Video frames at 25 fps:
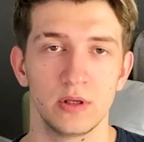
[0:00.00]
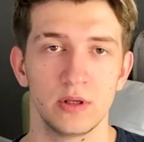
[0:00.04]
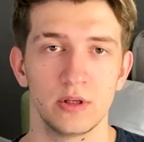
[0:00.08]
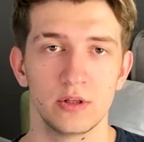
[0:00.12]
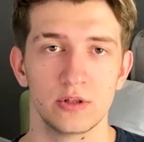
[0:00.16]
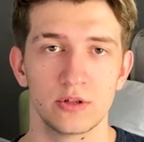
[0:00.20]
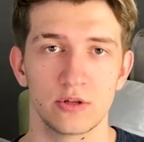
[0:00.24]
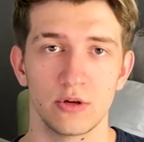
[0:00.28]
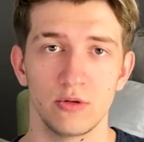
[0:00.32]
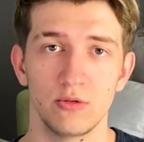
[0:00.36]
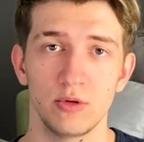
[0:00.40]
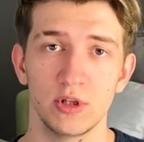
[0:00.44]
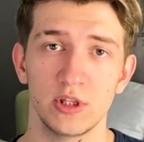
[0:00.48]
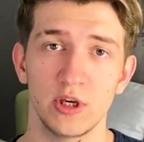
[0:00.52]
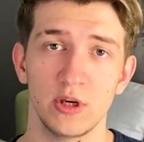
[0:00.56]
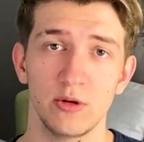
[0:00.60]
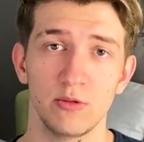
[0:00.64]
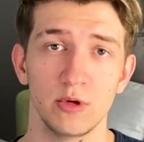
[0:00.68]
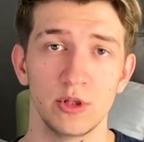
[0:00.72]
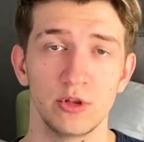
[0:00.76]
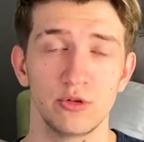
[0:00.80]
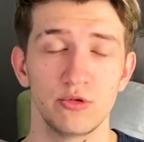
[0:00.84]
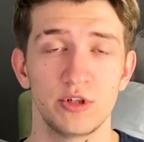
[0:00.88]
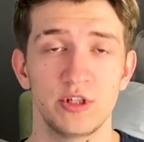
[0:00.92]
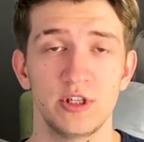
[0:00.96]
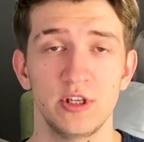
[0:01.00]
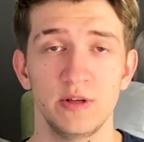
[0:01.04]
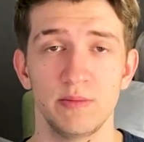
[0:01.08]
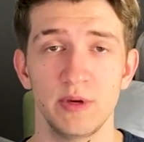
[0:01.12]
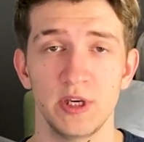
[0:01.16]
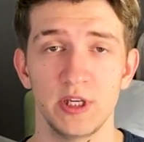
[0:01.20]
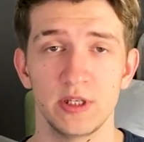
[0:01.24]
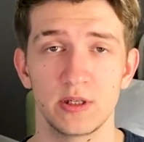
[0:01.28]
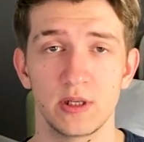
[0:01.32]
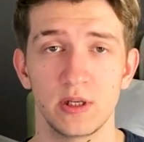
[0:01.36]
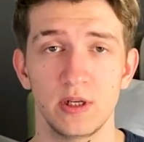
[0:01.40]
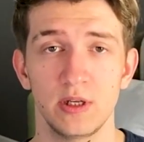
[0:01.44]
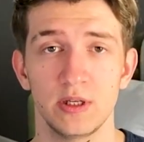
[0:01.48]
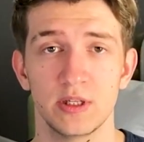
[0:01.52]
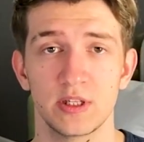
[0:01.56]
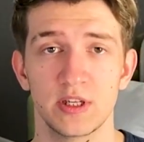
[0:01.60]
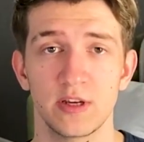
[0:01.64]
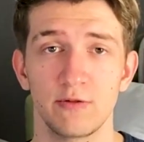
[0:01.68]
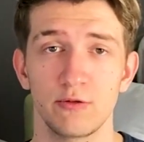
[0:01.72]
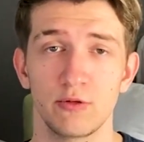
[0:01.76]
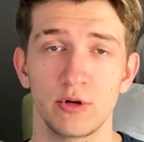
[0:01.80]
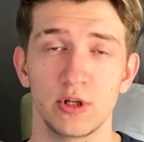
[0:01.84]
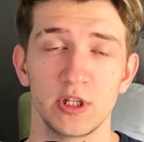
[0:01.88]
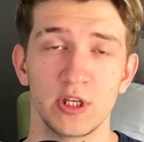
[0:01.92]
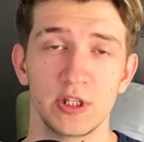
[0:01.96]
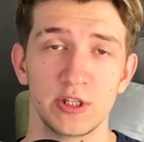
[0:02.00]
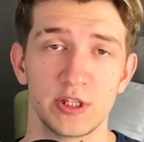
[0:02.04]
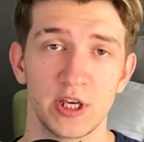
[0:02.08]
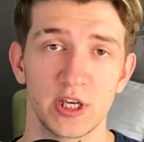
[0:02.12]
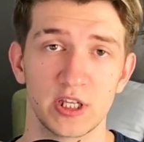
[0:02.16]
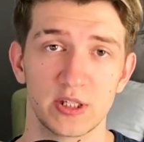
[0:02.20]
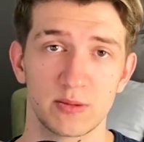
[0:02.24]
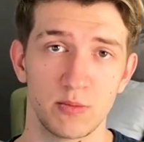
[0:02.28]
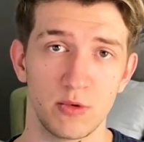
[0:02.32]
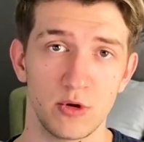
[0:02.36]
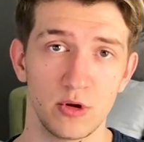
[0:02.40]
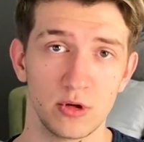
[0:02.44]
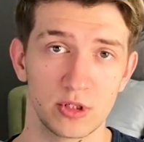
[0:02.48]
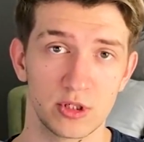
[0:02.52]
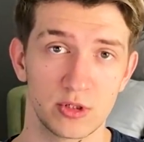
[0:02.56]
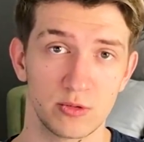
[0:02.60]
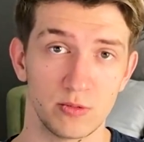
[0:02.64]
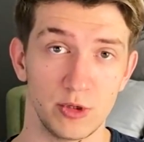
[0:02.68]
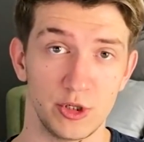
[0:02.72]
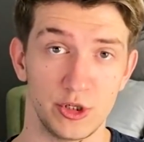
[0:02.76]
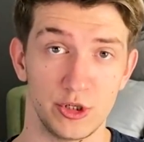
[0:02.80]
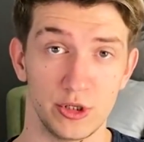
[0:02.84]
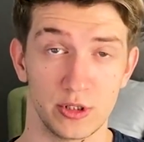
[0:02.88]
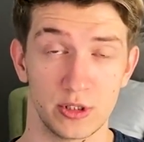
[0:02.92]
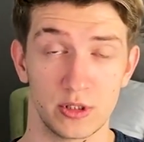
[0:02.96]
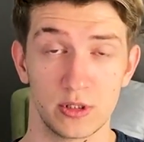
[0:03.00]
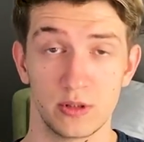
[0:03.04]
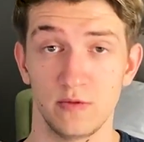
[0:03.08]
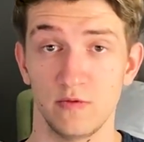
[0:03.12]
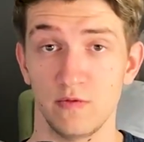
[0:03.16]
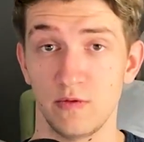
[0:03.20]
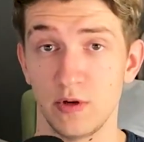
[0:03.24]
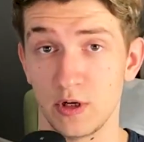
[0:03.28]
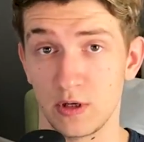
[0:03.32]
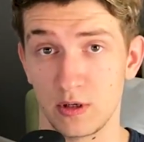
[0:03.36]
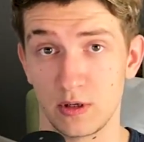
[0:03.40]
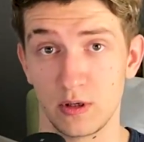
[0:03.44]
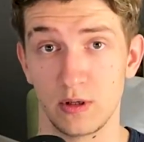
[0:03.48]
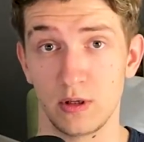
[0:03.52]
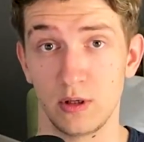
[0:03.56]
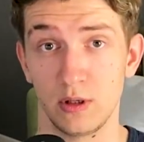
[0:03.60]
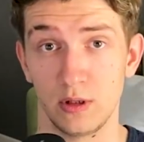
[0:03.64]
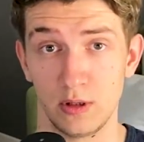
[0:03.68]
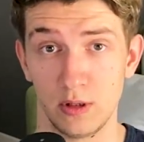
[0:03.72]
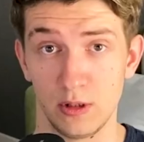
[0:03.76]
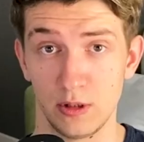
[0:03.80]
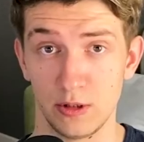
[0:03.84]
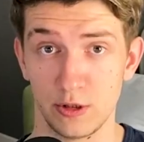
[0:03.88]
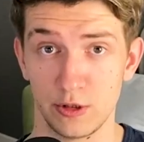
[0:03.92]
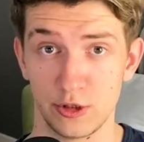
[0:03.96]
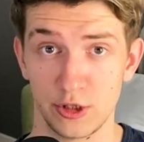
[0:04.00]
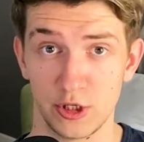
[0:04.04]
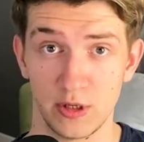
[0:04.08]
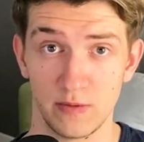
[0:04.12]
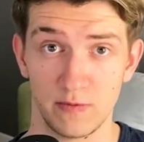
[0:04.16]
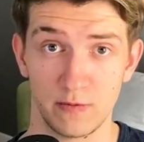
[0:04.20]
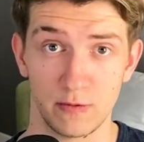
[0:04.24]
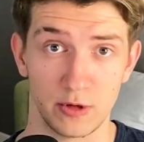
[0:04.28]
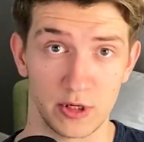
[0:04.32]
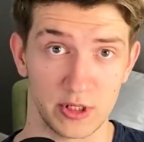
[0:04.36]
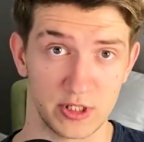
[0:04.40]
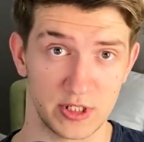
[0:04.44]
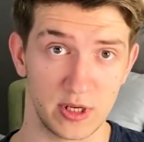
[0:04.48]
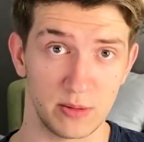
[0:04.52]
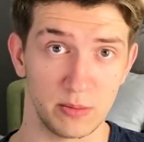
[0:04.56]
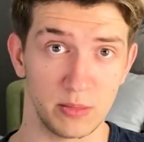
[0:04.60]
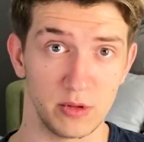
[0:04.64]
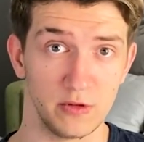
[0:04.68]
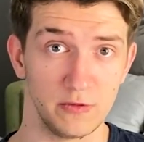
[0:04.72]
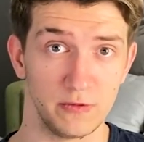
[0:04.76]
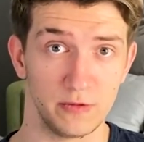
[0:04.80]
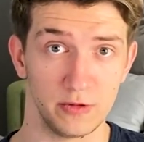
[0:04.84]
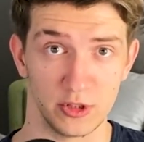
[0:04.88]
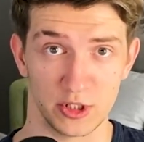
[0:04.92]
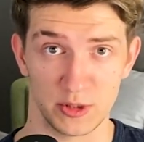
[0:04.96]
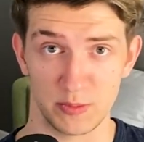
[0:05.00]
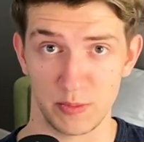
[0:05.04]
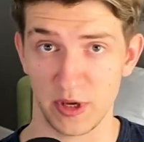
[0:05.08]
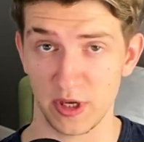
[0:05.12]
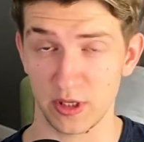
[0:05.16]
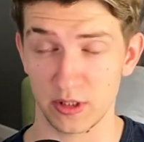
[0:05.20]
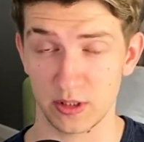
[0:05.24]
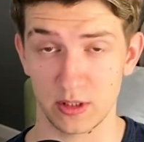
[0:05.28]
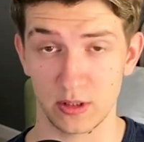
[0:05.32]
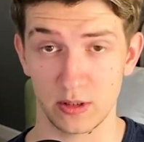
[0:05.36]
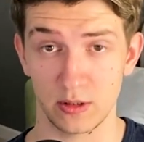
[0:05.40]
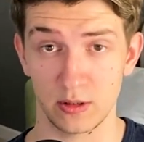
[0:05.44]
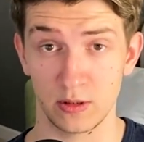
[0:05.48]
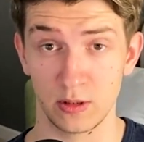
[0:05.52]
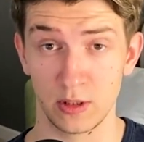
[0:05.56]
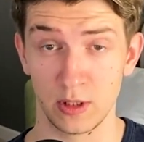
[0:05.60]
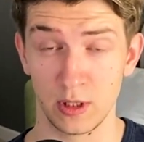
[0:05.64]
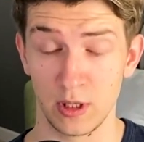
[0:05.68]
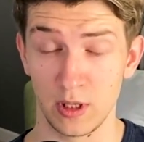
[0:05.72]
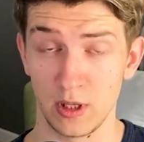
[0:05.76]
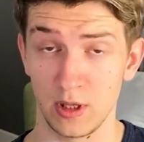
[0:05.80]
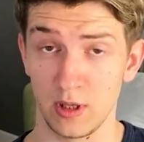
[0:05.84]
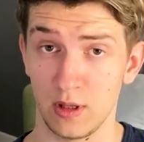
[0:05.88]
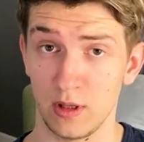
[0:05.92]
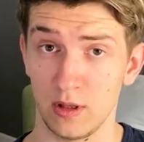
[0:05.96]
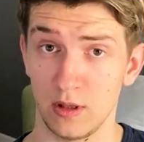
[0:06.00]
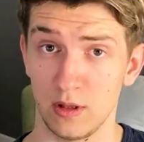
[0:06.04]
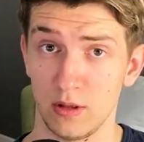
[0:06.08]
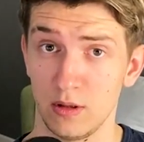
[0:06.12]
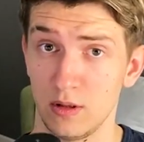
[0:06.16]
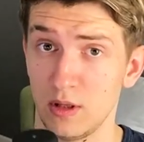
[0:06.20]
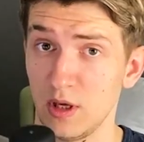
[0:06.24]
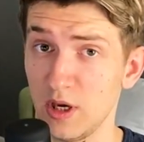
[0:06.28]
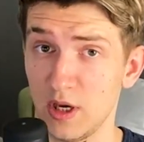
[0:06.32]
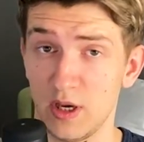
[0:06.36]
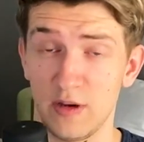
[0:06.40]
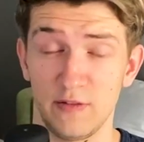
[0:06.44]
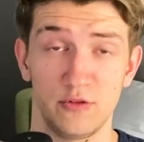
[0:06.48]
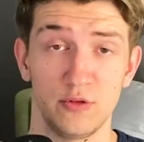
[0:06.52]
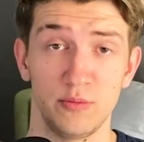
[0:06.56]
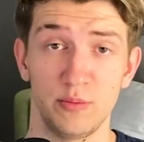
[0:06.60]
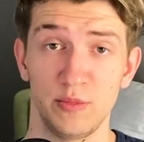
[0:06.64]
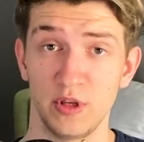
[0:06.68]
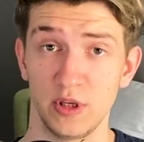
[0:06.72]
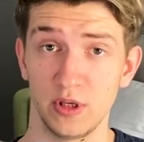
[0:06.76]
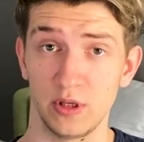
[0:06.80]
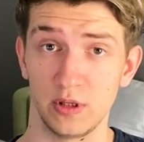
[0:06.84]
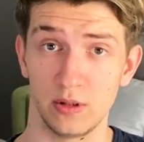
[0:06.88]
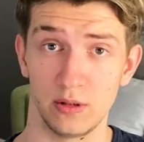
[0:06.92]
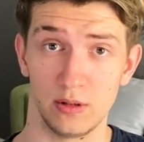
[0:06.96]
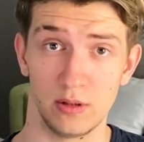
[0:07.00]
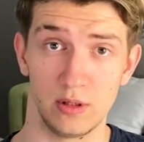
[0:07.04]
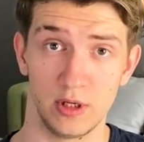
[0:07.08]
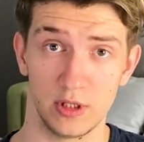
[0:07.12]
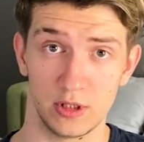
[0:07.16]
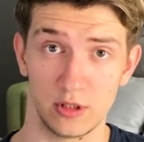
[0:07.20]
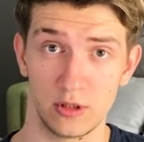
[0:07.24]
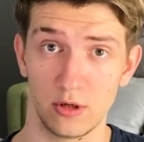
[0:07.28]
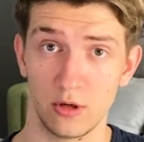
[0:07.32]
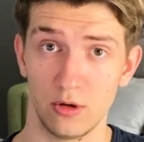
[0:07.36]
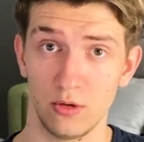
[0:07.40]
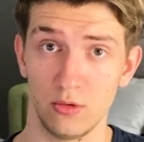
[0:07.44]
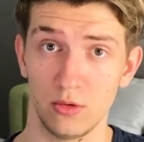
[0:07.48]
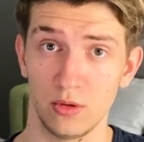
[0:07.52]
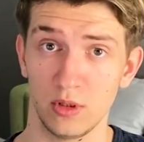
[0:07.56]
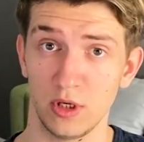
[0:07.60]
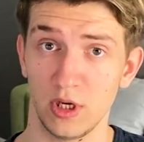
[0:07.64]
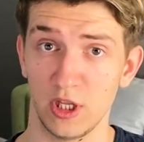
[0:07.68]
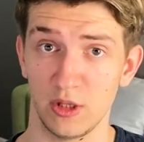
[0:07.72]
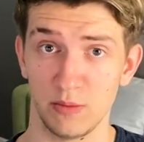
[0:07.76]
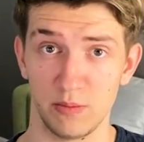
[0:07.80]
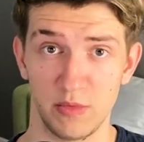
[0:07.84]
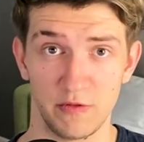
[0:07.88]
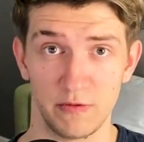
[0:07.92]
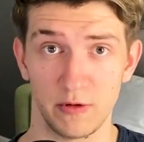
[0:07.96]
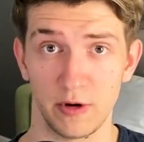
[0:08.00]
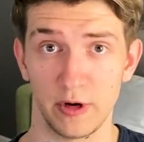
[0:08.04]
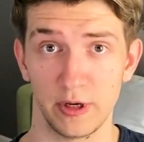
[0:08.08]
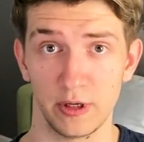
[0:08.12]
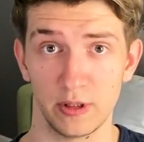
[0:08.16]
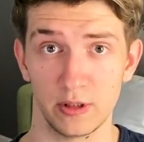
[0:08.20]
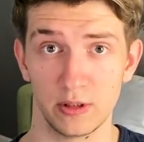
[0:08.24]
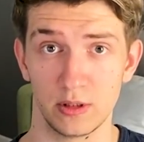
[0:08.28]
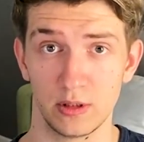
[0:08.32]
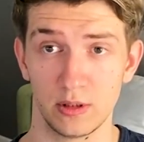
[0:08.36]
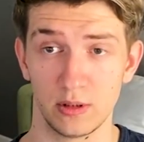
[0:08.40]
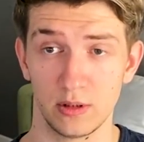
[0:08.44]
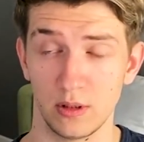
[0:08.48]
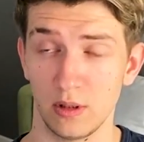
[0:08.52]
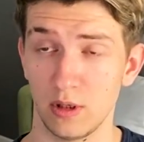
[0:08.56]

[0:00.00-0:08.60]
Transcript: So what I want to see basically is everyone at Xbox, which is their current leadership, for example Phil Spencer, they have to be let go and be fired.